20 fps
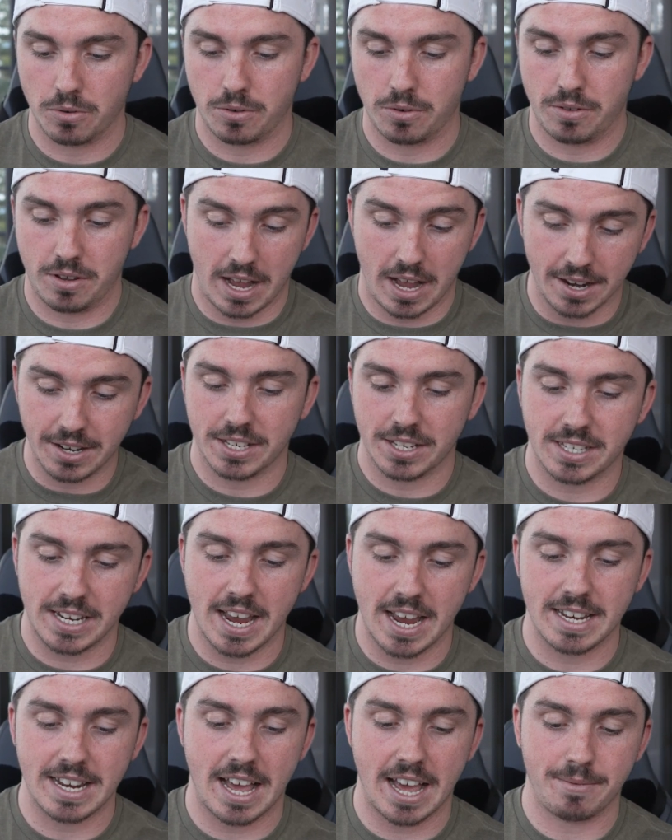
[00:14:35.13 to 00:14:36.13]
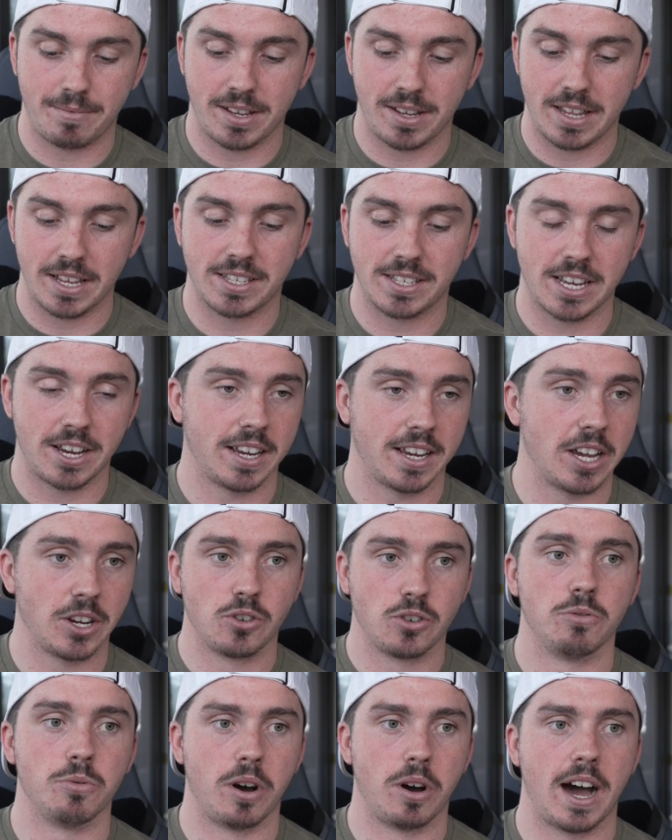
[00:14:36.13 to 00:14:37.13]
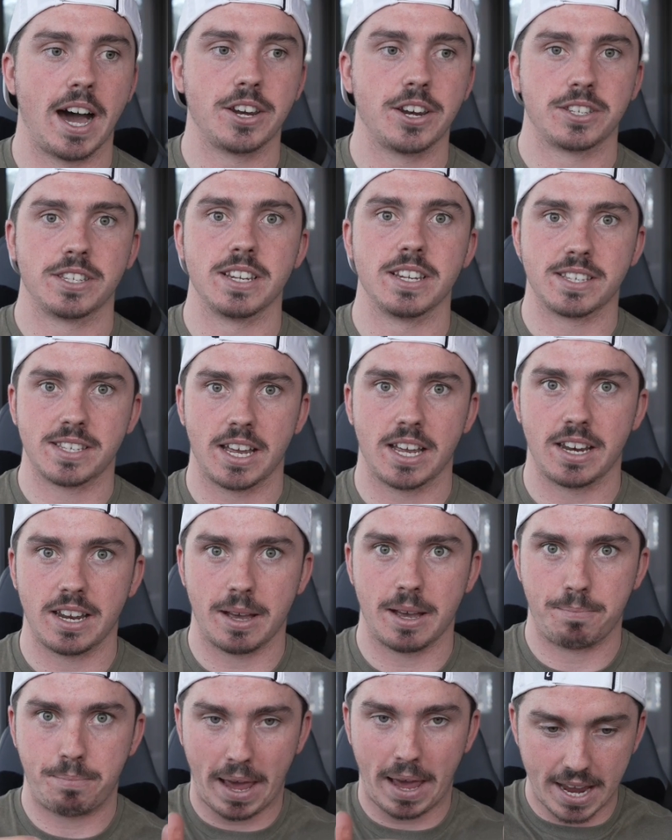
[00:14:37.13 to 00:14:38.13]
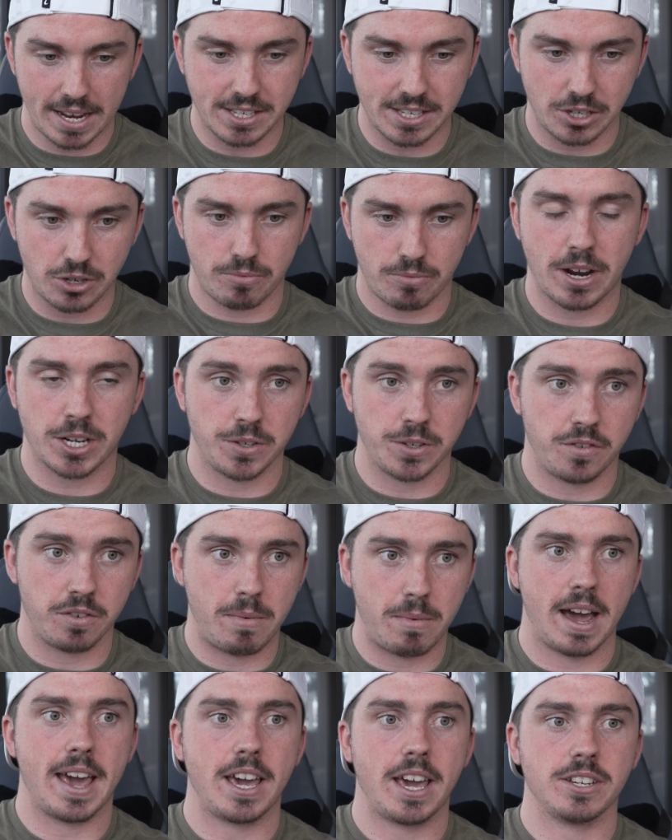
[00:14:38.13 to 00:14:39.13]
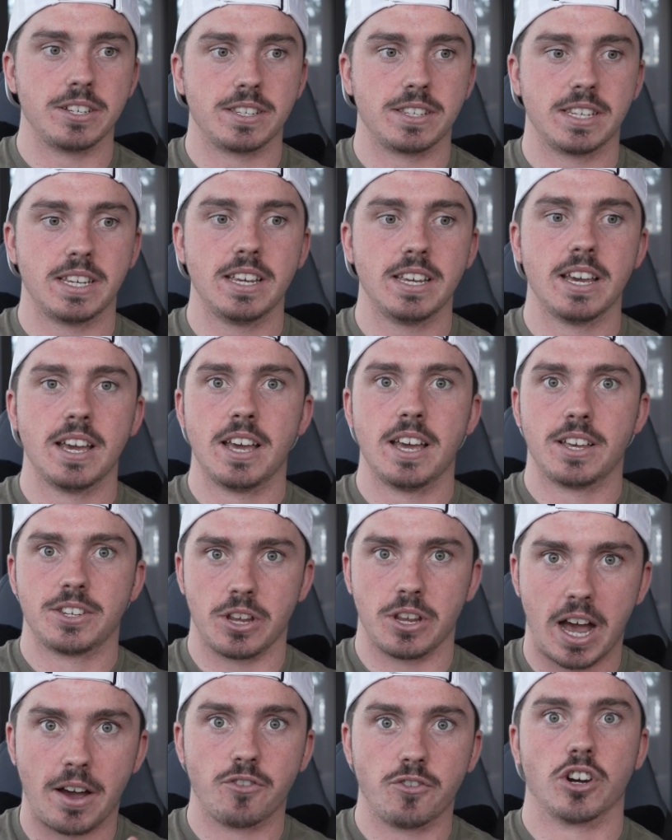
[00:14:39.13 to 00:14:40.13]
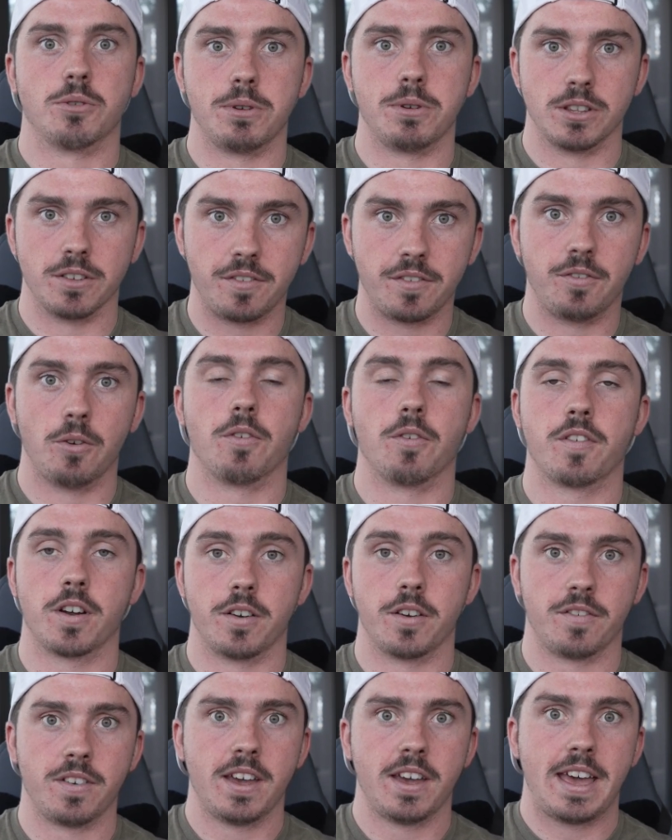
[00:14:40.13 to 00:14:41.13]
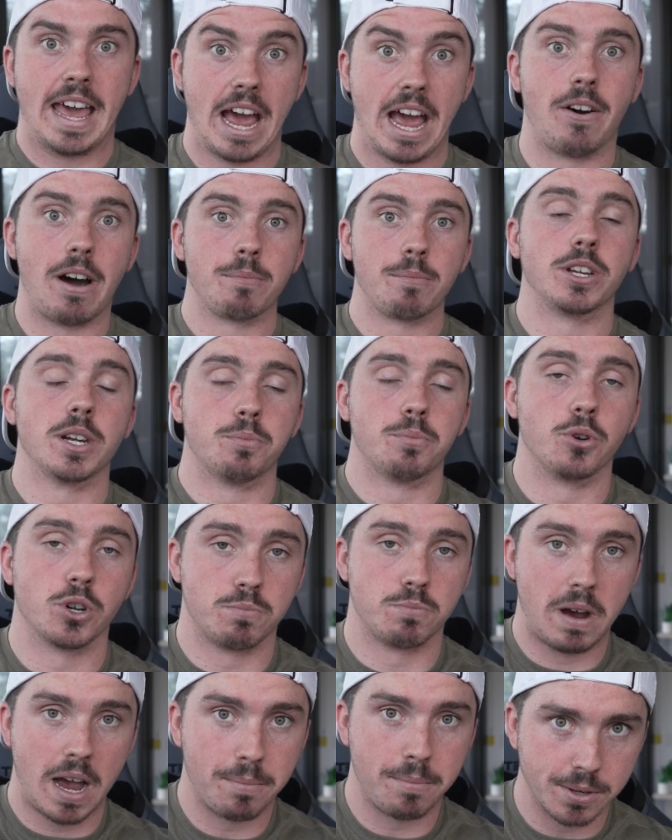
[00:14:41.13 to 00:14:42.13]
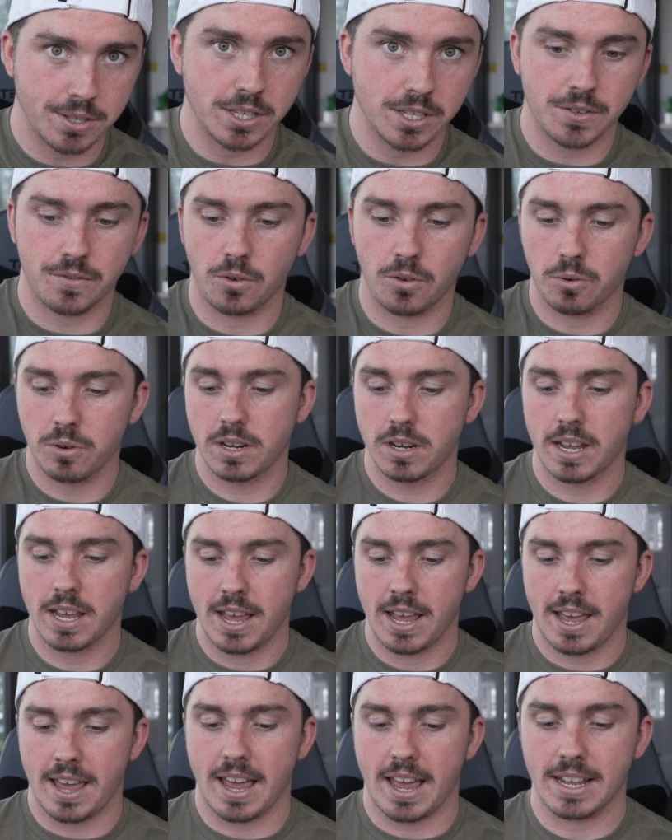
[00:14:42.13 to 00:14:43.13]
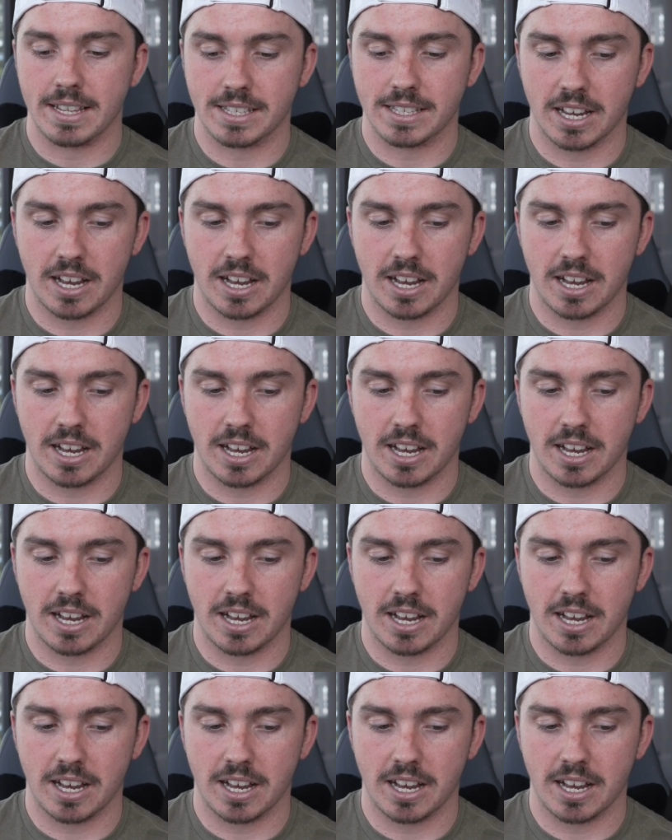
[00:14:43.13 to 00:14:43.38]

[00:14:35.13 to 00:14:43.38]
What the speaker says: understand that, and then say, okay, cool. Well, I just need to set a pace and direction for my agency. So I've got to be in the forefront of how I'm going to push my business forward. And